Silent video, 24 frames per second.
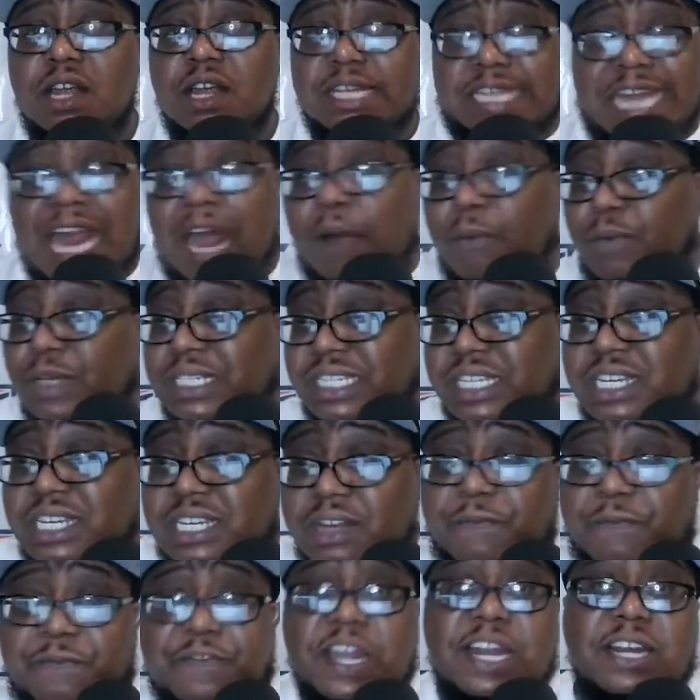That was the
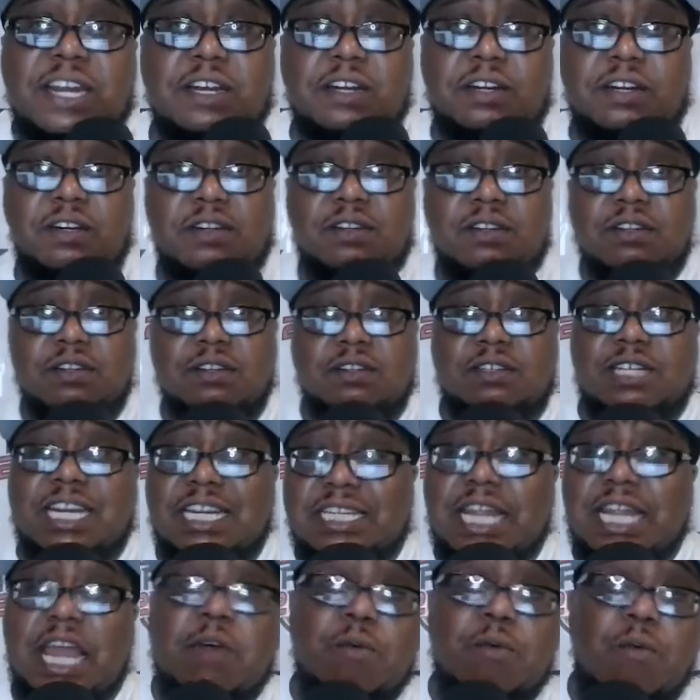defender that
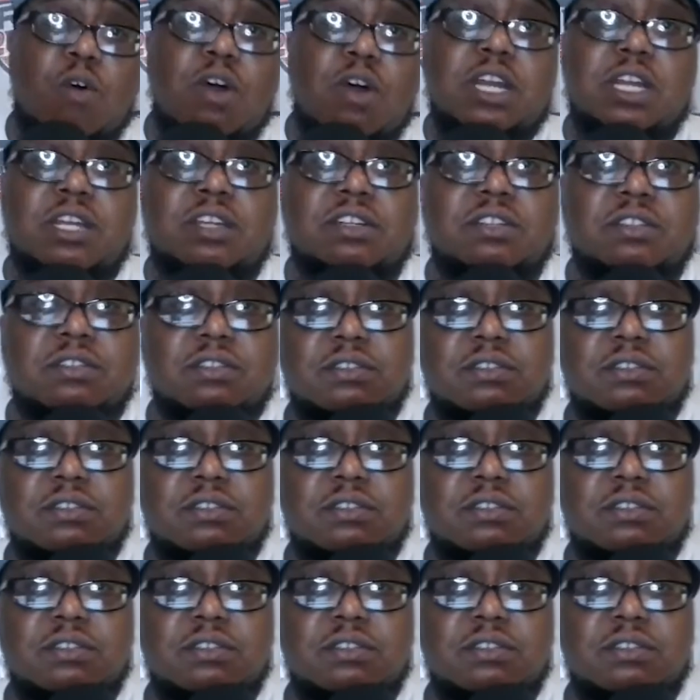they wanted